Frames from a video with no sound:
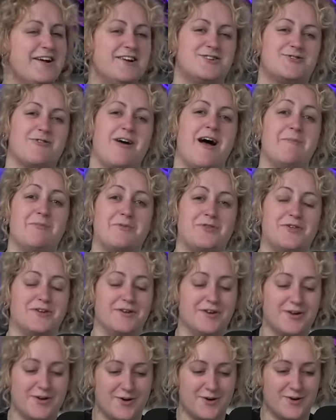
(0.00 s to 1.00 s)
Drop the
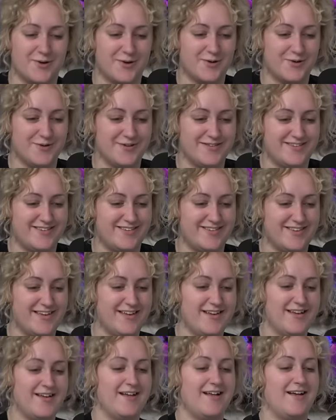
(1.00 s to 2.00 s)
nudes.
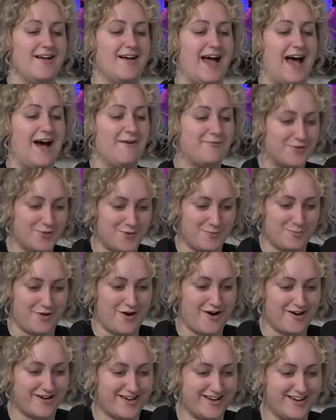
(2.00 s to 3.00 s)
After the
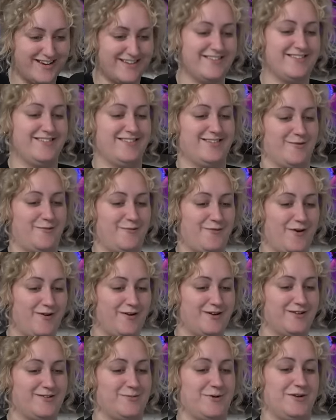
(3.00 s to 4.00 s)
blockings, the
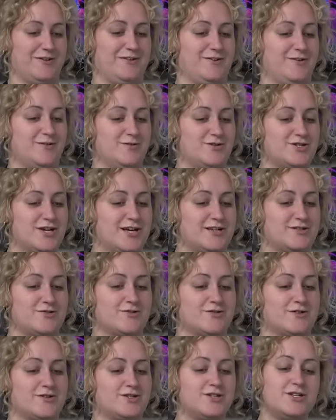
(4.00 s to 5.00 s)
furries went to Chester
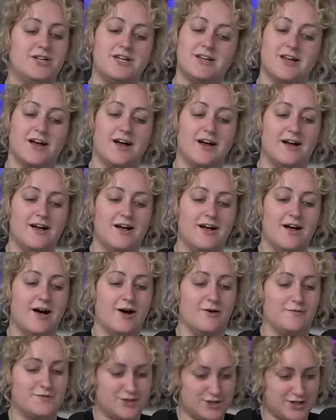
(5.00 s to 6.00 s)
the Cheetah
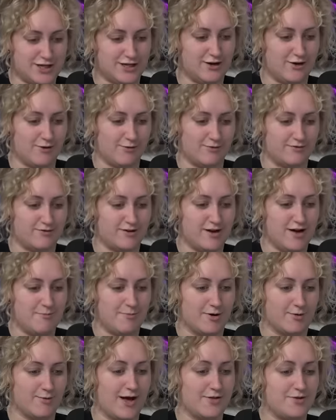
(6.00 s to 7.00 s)
of Cheetos.
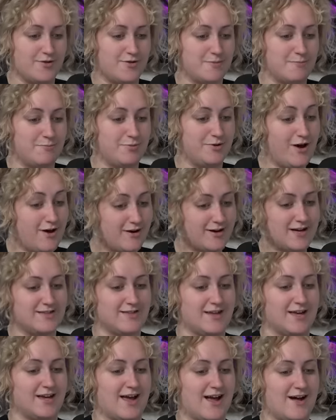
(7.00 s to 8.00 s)
But rather than blocking
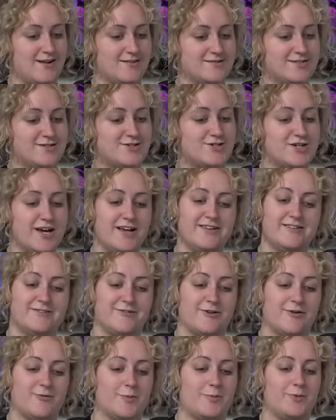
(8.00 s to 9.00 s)
the accounts,
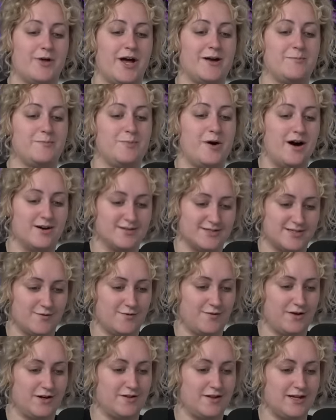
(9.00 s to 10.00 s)
Chester replied
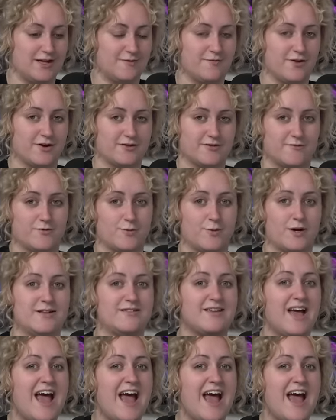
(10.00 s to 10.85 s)
positively to the influx of tweets,